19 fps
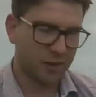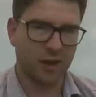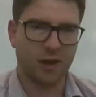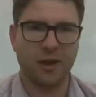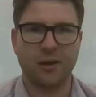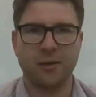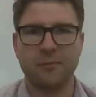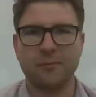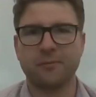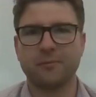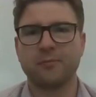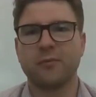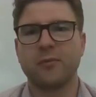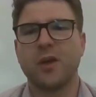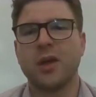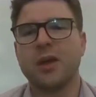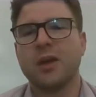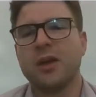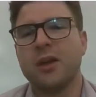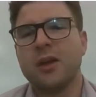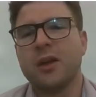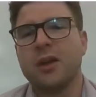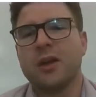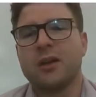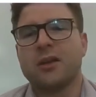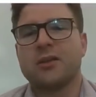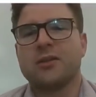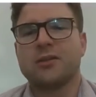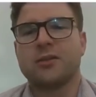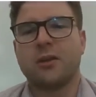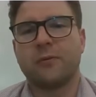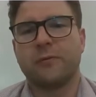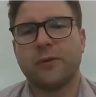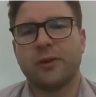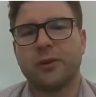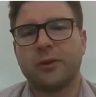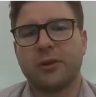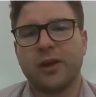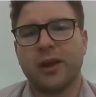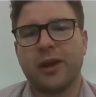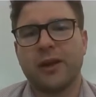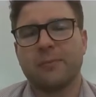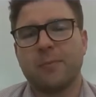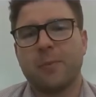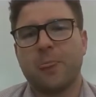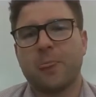So if we look at